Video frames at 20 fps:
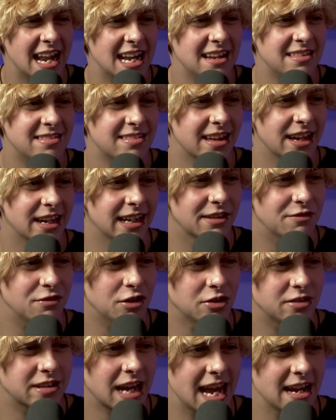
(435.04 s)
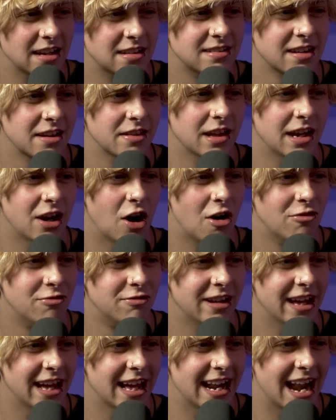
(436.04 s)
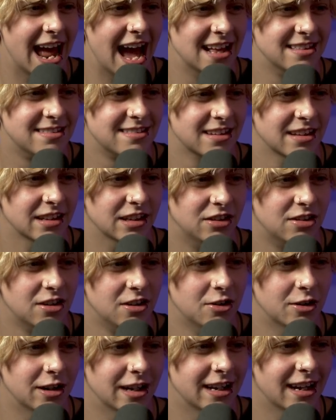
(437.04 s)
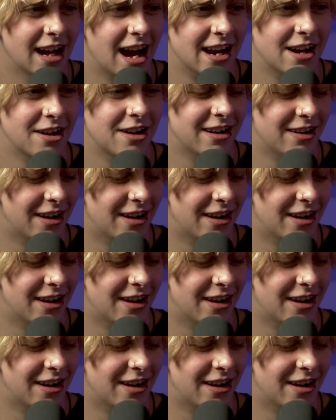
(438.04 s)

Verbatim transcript: anything if you take something oh off it and add something to it. Boy, I don't,